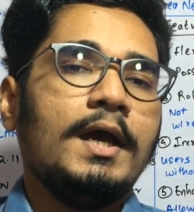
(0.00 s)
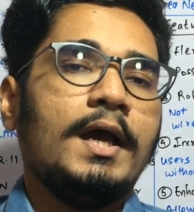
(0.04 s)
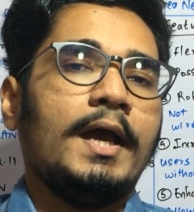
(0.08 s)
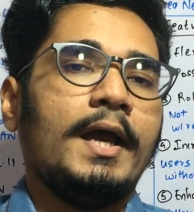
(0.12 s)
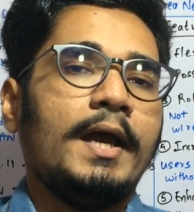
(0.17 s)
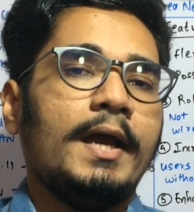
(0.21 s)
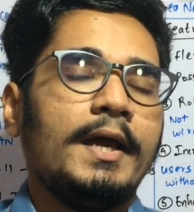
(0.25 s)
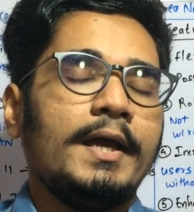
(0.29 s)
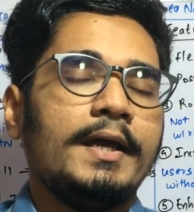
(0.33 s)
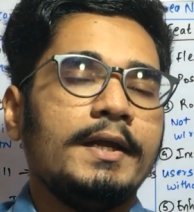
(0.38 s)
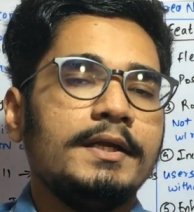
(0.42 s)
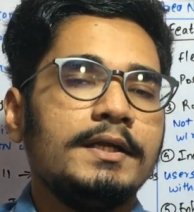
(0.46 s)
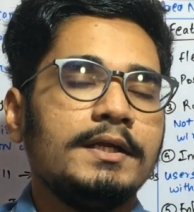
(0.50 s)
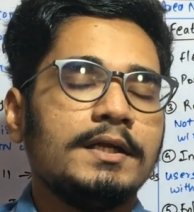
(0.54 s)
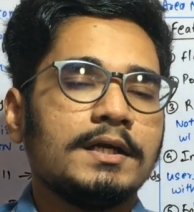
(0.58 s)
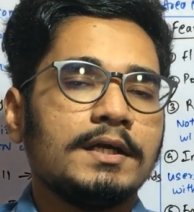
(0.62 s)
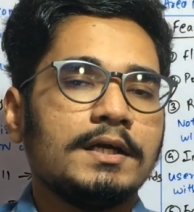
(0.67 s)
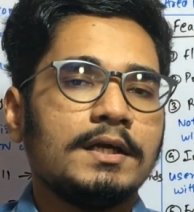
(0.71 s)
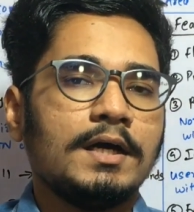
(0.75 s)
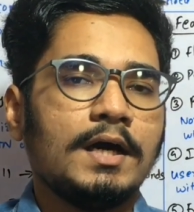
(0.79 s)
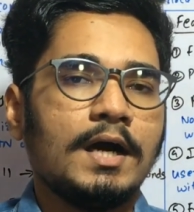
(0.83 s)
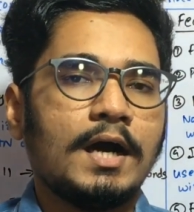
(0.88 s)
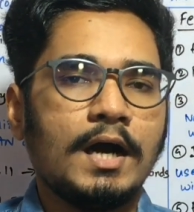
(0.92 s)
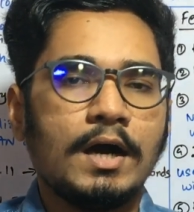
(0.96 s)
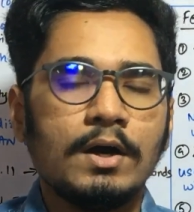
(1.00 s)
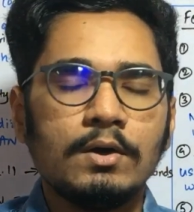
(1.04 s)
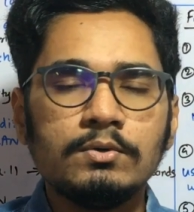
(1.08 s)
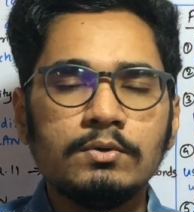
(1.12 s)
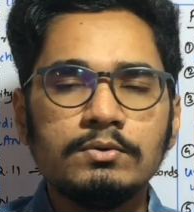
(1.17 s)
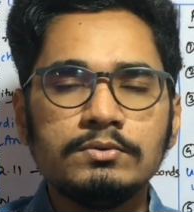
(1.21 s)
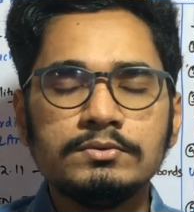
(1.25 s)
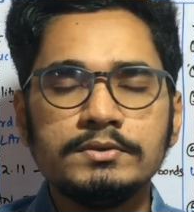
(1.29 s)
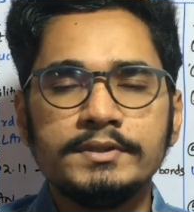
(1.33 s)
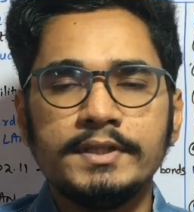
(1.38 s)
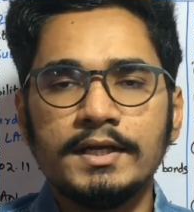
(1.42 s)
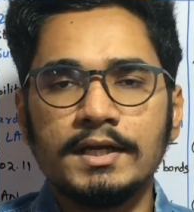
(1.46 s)
And
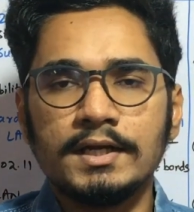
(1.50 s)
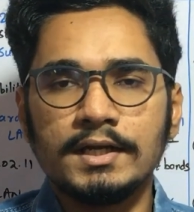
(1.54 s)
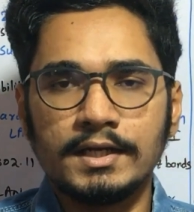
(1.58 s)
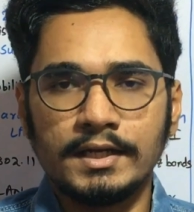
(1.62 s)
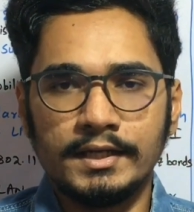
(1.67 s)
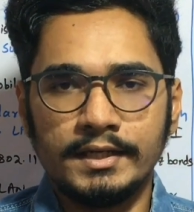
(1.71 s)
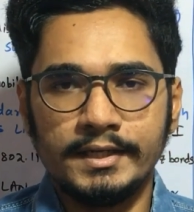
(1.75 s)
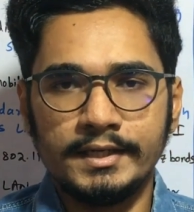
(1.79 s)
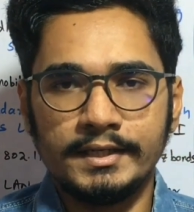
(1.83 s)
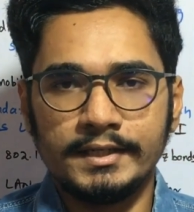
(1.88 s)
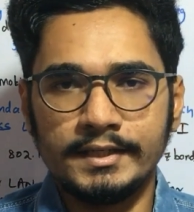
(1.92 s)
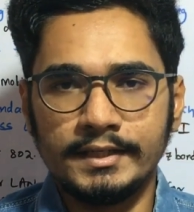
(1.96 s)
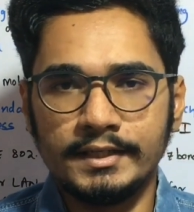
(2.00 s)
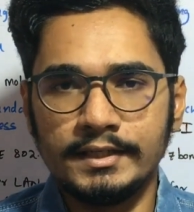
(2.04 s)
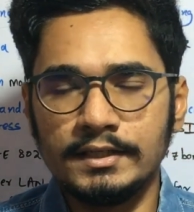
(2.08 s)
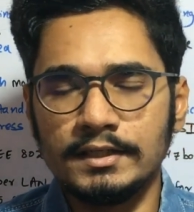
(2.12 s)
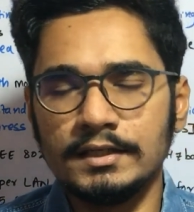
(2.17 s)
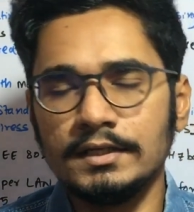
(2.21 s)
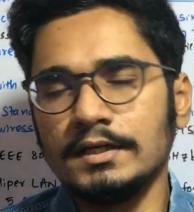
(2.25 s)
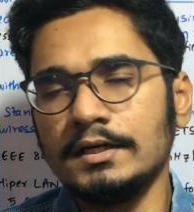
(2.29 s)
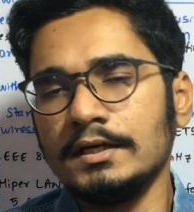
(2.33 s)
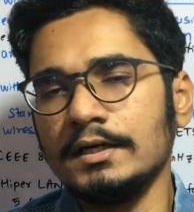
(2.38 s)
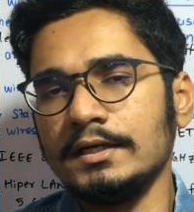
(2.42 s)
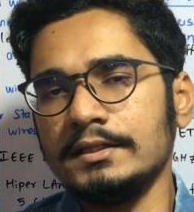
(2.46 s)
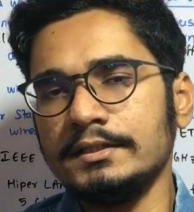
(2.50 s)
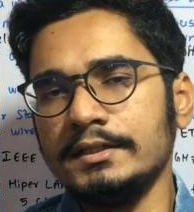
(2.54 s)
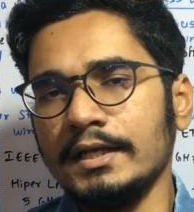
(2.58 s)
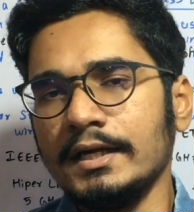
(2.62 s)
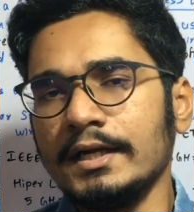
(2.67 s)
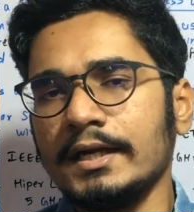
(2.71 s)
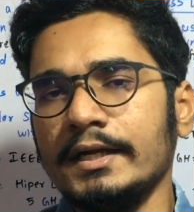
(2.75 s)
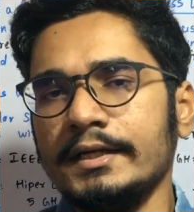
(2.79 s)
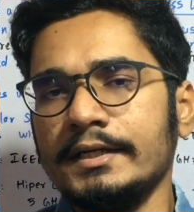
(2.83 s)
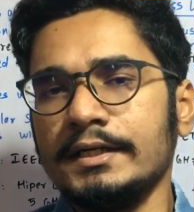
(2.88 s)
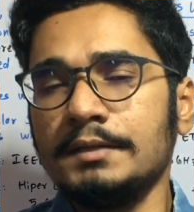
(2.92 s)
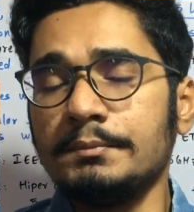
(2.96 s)
how they are connected? They are
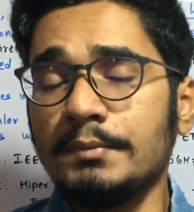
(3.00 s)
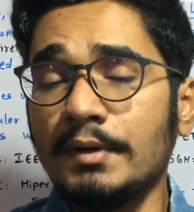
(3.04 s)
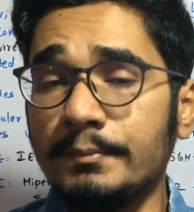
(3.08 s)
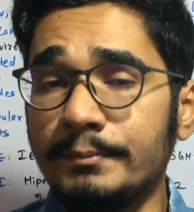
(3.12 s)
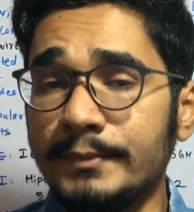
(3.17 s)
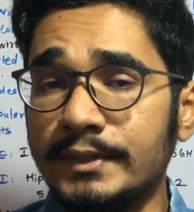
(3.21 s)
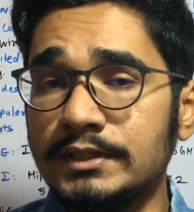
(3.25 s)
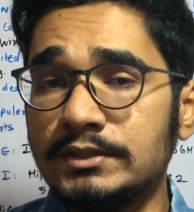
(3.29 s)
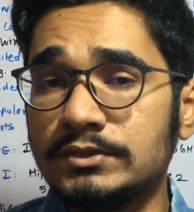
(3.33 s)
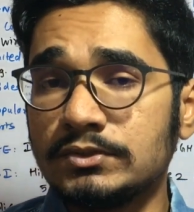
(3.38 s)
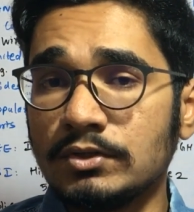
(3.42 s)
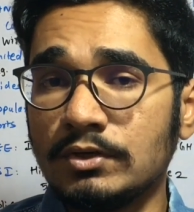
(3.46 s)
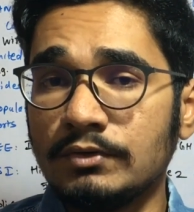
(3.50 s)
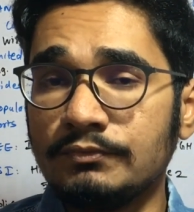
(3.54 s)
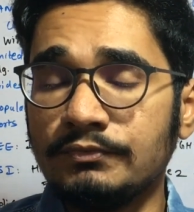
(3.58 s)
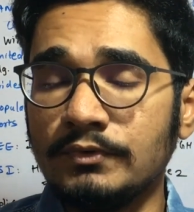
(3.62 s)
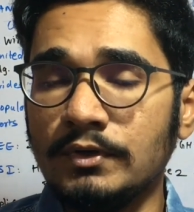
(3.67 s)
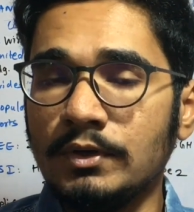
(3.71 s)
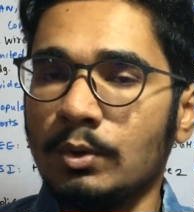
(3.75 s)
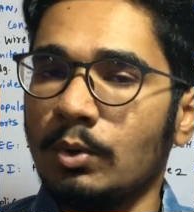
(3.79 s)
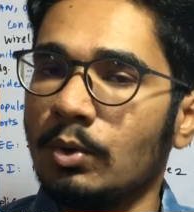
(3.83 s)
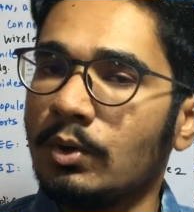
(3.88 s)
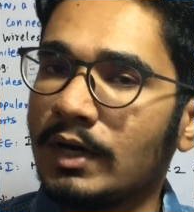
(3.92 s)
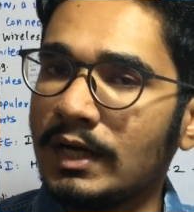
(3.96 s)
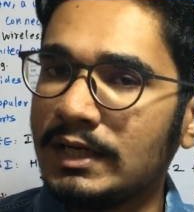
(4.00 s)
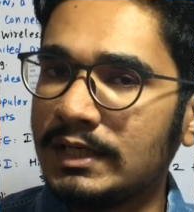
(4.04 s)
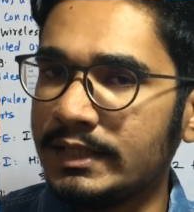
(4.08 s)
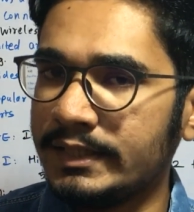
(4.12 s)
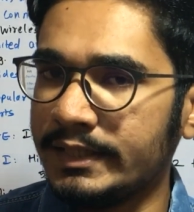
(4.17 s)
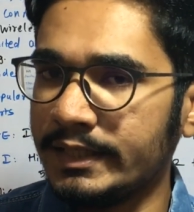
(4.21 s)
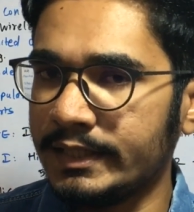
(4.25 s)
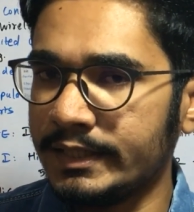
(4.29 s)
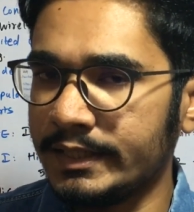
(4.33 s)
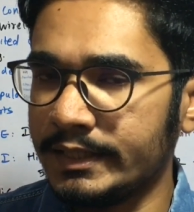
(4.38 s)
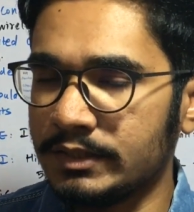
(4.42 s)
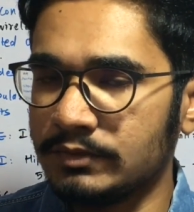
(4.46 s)
connected by means of local
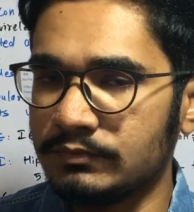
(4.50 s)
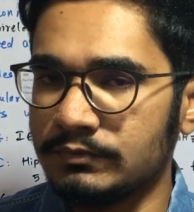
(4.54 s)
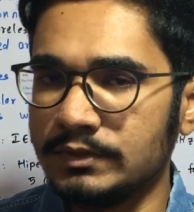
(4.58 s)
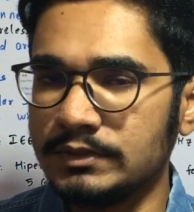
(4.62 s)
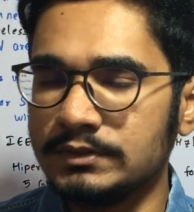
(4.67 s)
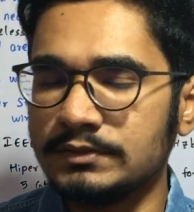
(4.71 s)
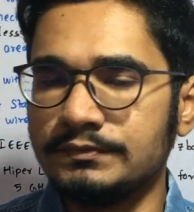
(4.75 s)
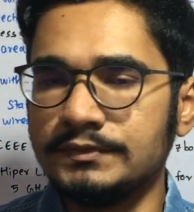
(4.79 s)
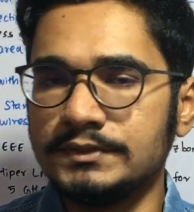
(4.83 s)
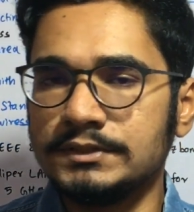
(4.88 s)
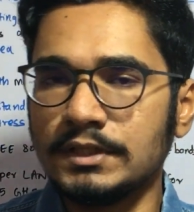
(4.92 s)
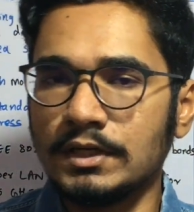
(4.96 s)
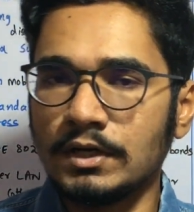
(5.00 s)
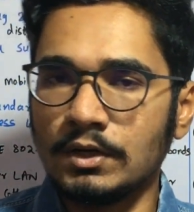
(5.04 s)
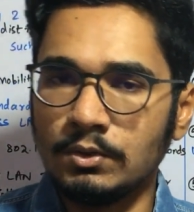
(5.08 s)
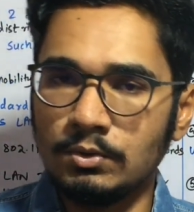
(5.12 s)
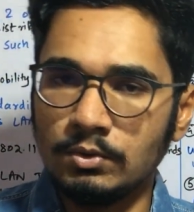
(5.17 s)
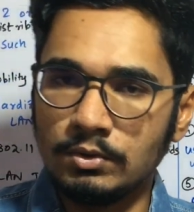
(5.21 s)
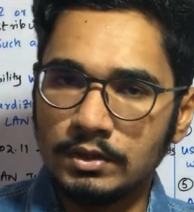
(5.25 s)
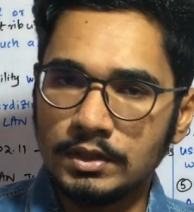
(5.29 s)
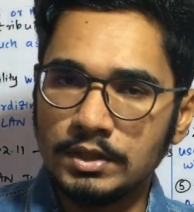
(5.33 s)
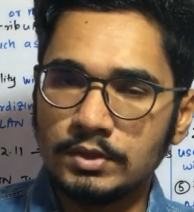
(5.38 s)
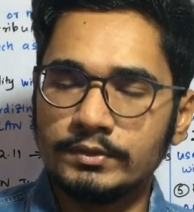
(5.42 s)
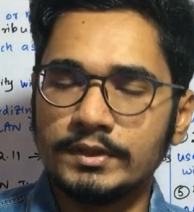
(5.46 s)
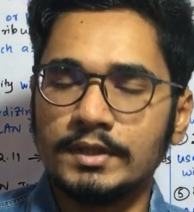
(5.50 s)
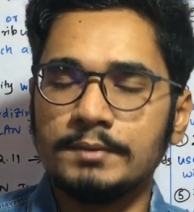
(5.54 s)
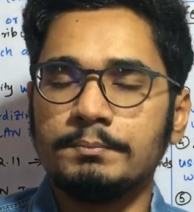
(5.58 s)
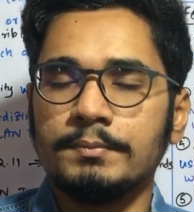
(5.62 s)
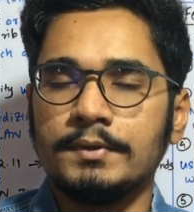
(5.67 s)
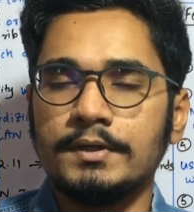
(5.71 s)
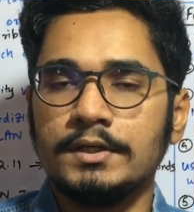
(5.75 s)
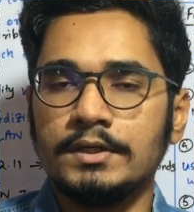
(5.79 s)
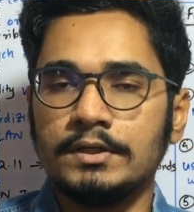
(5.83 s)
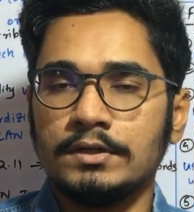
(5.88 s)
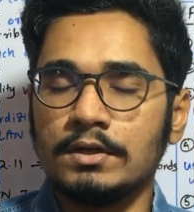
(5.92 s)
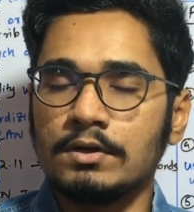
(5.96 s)
area networks, which are local to that
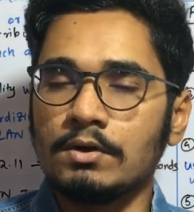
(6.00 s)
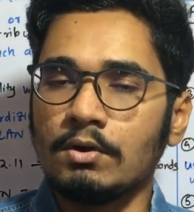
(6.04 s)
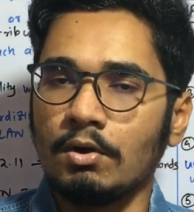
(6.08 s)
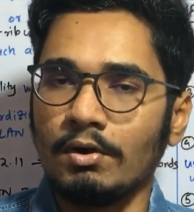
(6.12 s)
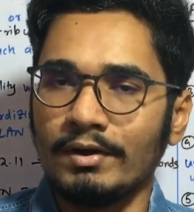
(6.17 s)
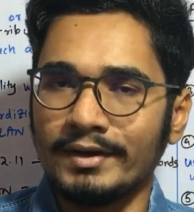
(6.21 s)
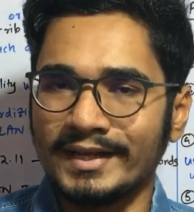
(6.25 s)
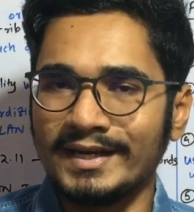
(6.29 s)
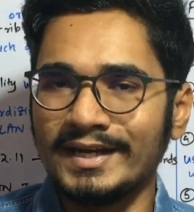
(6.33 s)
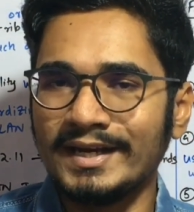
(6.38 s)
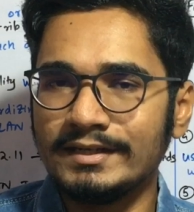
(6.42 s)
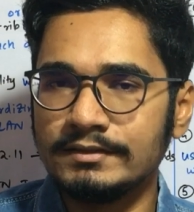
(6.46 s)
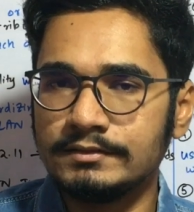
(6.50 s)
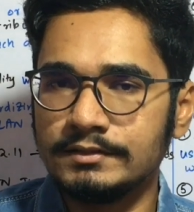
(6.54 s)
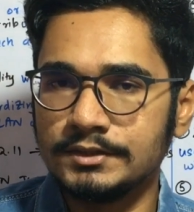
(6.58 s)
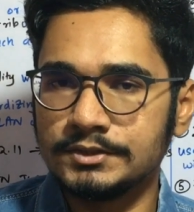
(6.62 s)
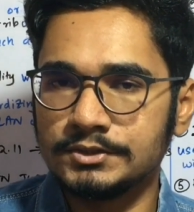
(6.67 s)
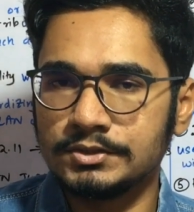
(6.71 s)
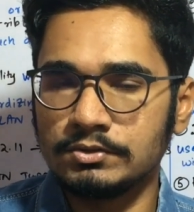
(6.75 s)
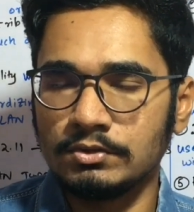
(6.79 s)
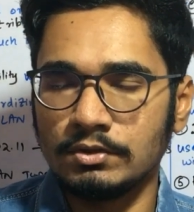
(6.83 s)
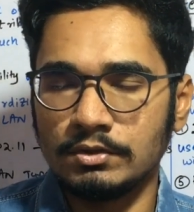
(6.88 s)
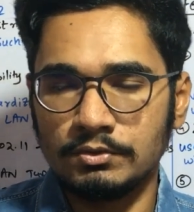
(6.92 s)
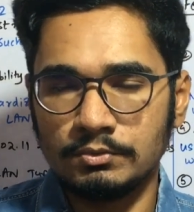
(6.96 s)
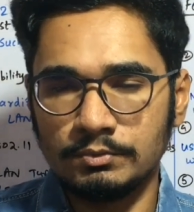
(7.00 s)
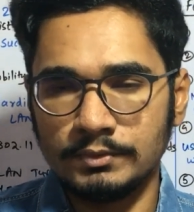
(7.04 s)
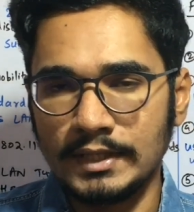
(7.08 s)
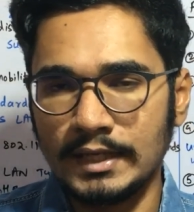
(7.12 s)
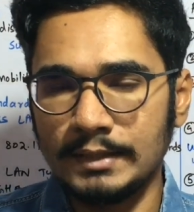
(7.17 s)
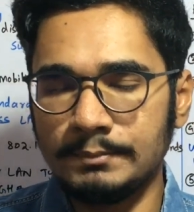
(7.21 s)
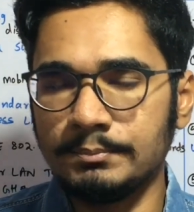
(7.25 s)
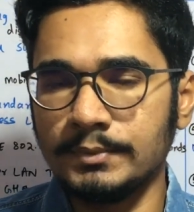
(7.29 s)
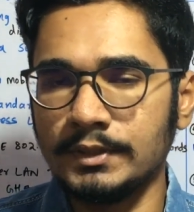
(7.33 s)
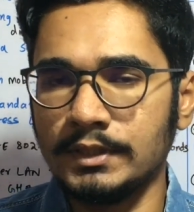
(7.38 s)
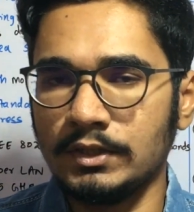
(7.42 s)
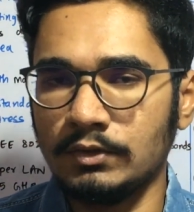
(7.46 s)
particular organization or to
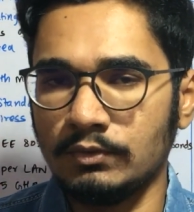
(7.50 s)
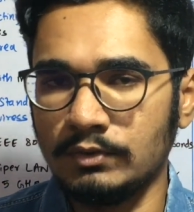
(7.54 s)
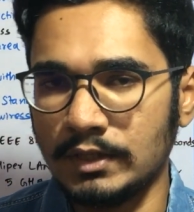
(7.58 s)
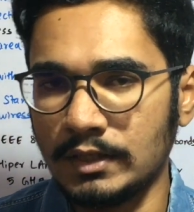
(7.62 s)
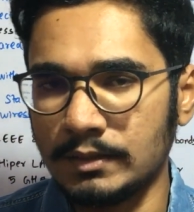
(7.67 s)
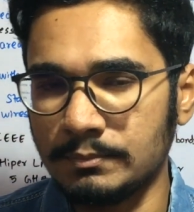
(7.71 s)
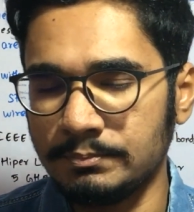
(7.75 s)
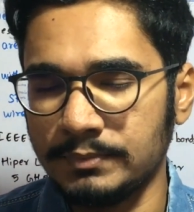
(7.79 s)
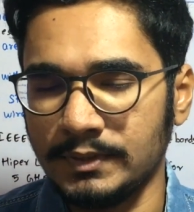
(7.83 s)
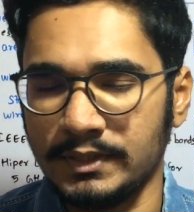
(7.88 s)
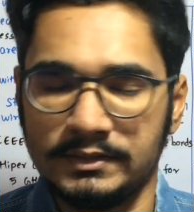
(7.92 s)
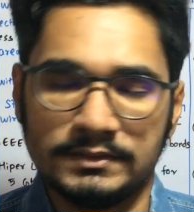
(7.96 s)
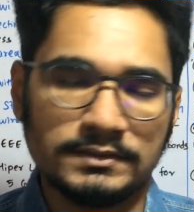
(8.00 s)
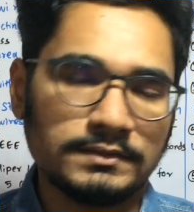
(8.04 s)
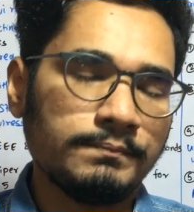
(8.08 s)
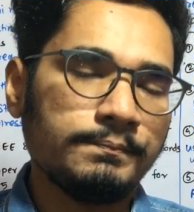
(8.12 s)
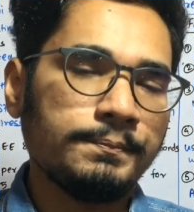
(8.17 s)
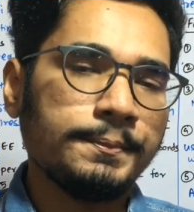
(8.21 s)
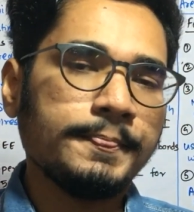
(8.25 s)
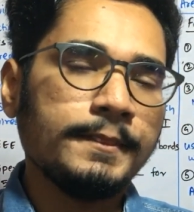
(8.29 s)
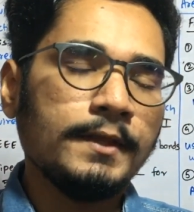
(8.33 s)
that particular place.